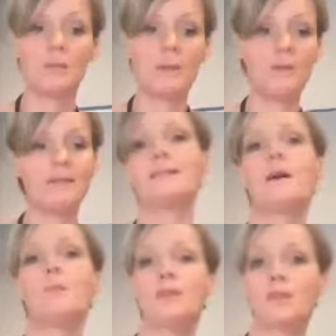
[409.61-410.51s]
Maybe it's
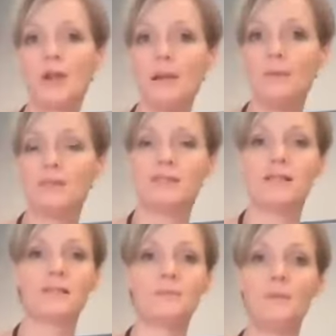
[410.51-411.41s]
not with the cranberry
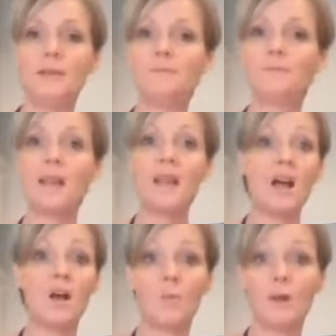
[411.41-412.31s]
sauce. Maybe
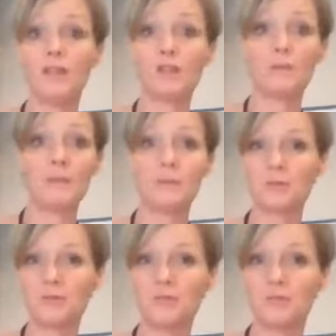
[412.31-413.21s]
a way that you're going to be able
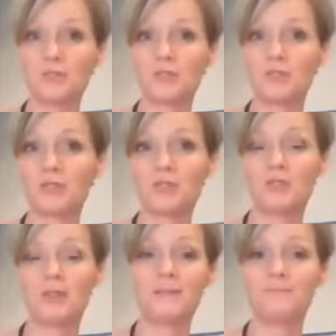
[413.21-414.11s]
to reduce the sugar
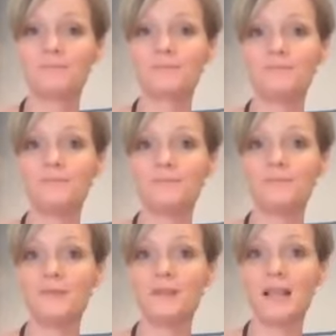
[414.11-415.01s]

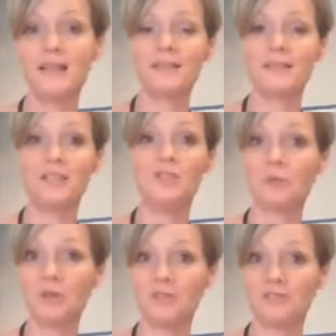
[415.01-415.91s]
and
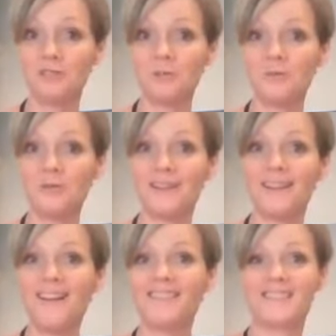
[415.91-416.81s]
enjoy your food more.
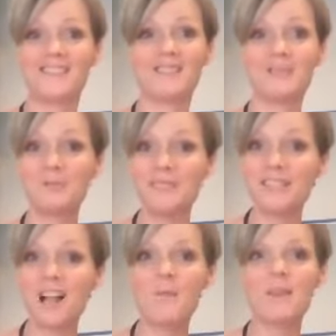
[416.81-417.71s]
So please
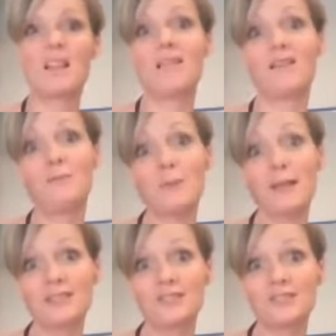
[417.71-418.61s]
comment. I love
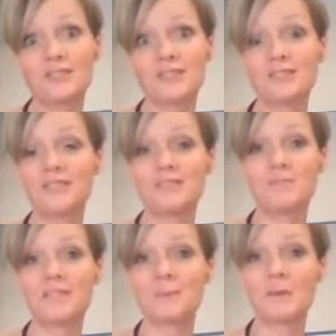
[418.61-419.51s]
pictures.
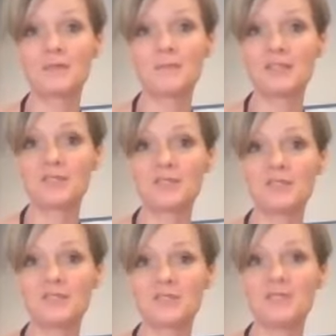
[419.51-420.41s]
Please post
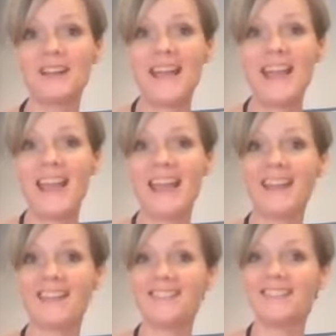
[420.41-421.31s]
pictures too.
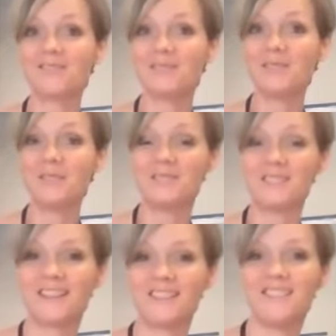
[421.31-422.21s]
And we will
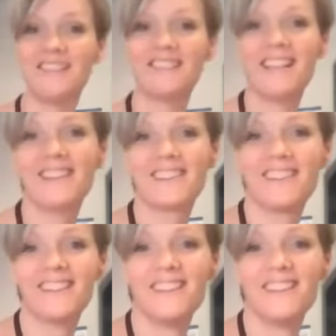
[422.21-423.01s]
talk to you guys later.